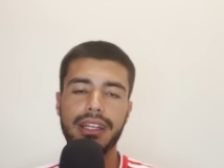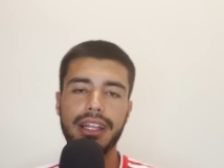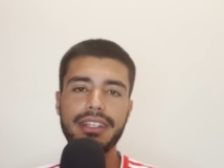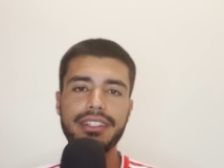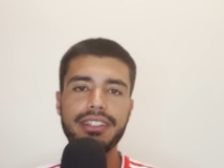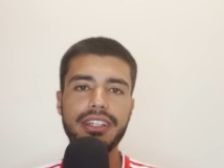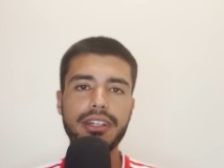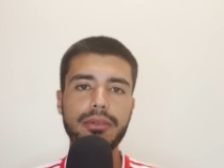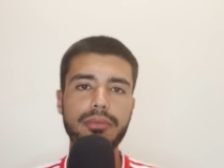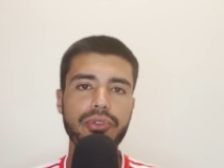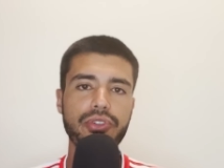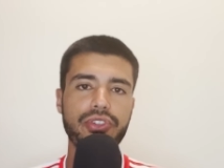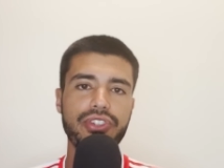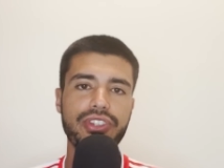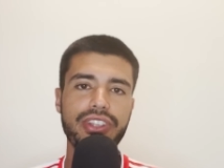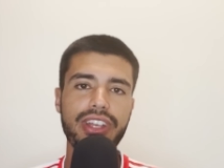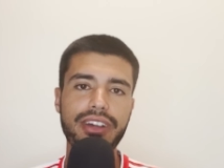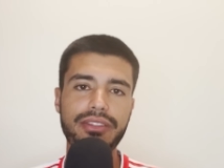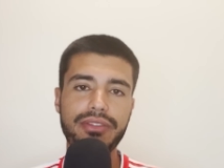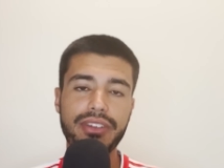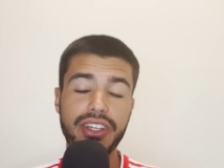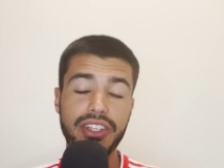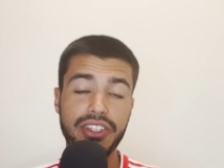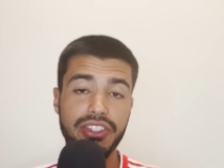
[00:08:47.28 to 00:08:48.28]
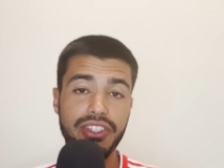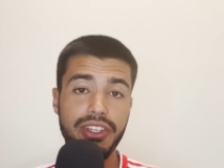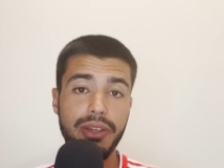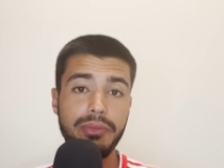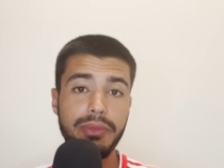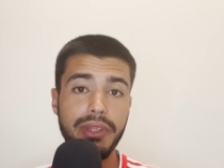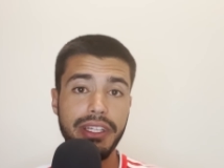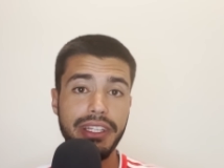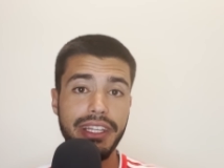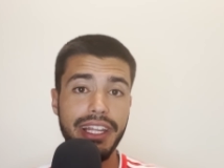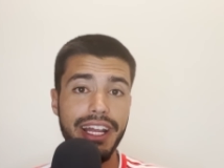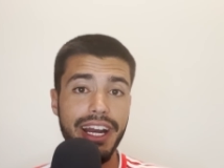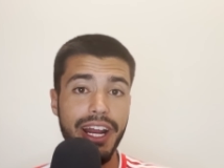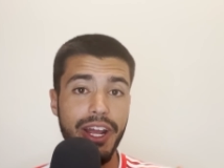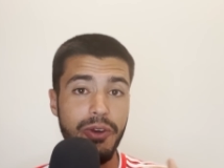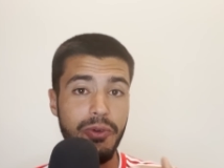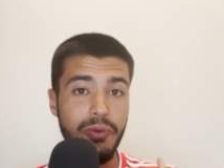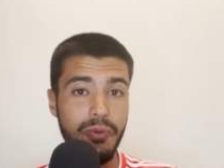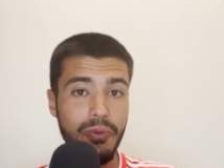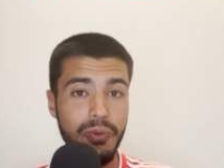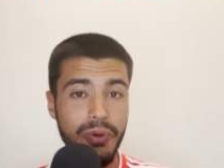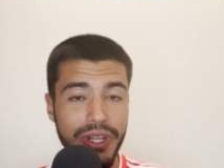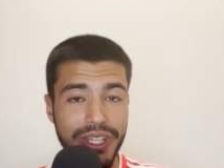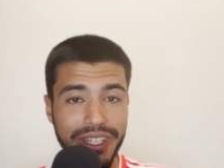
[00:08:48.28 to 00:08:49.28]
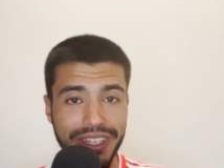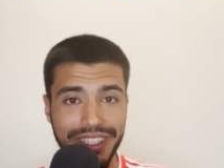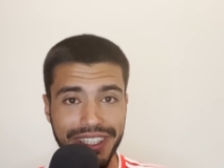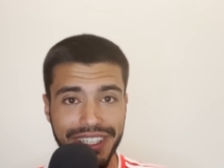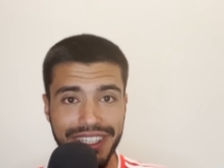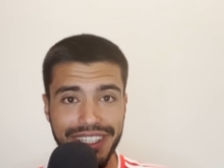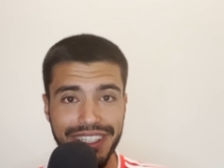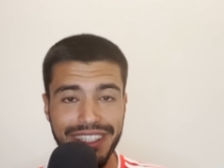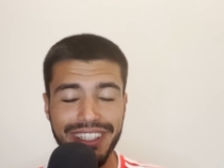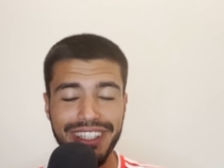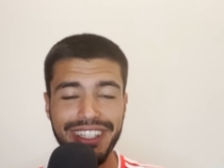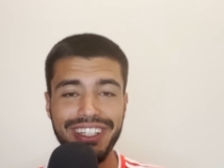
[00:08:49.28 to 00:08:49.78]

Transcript: Lesson number seven is something that I really